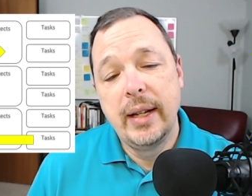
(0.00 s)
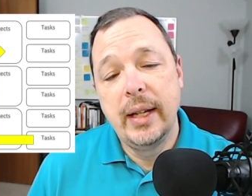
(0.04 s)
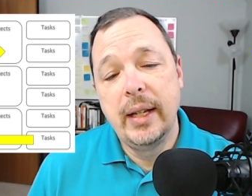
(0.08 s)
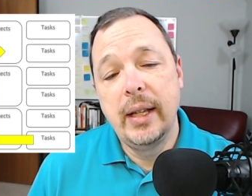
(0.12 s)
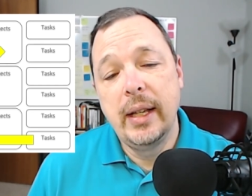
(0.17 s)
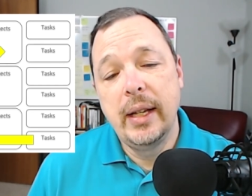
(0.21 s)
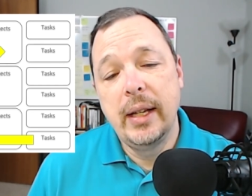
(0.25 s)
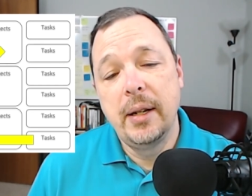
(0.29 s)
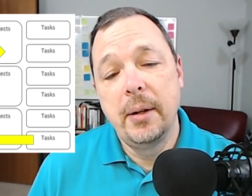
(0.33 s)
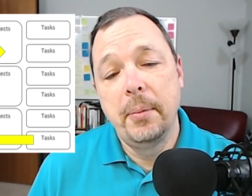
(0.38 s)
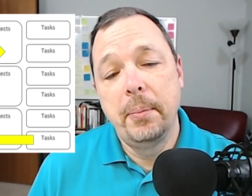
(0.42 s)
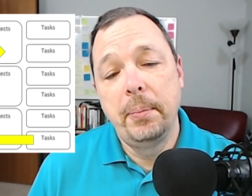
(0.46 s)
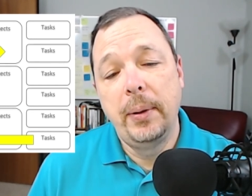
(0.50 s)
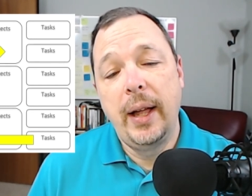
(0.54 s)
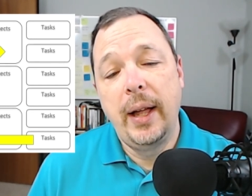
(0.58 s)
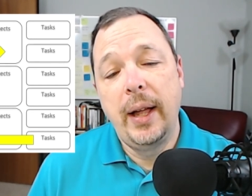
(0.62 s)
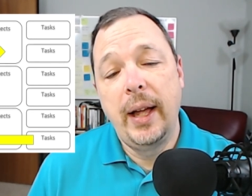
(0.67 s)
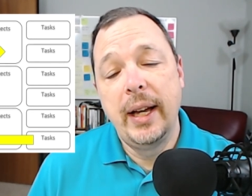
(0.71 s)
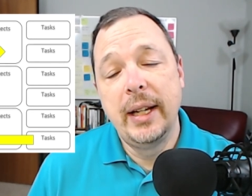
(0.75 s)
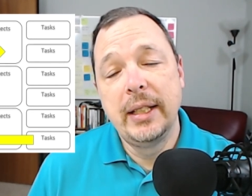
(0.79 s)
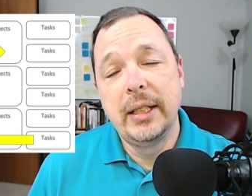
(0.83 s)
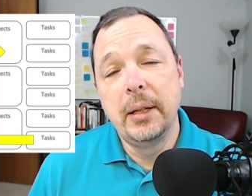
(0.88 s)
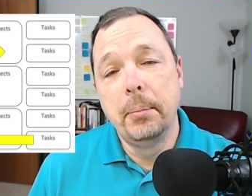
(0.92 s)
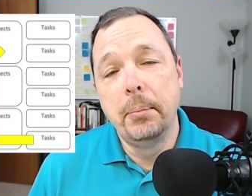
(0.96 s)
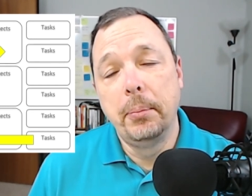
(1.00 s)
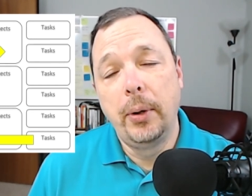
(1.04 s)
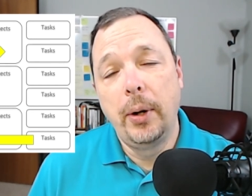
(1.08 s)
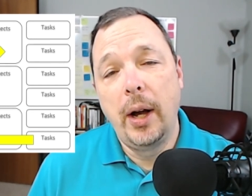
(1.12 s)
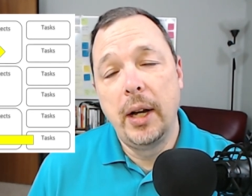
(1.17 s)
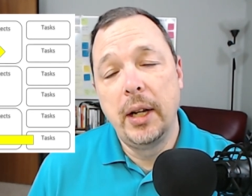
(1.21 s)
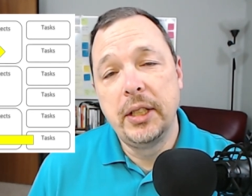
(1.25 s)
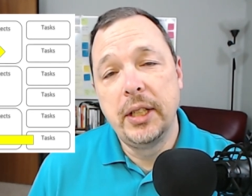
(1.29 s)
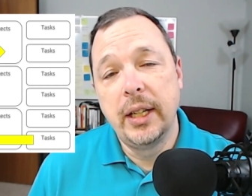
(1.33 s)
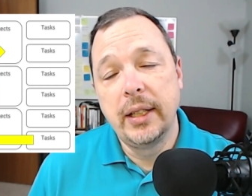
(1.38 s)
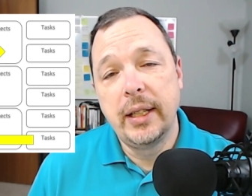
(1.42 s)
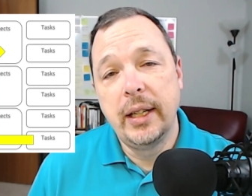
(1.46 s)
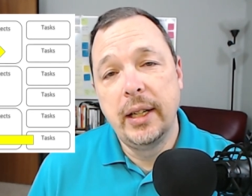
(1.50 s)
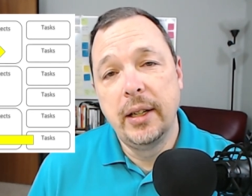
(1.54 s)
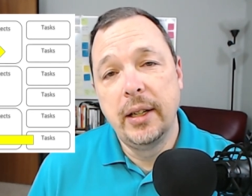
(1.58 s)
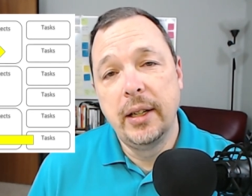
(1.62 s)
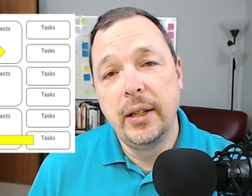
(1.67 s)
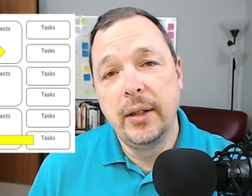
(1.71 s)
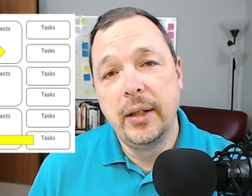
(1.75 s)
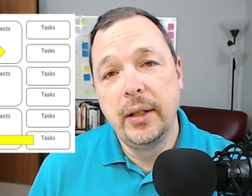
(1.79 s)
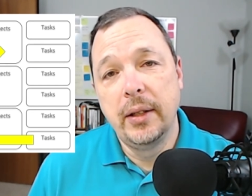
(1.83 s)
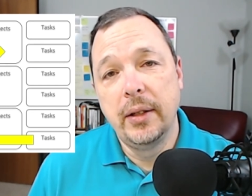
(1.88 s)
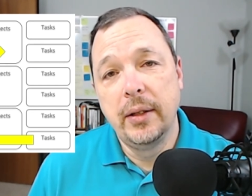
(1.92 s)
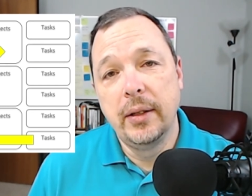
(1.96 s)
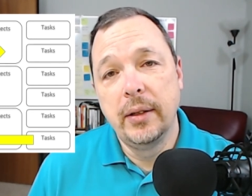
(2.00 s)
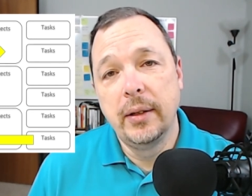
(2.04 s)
it, it applies in projects here in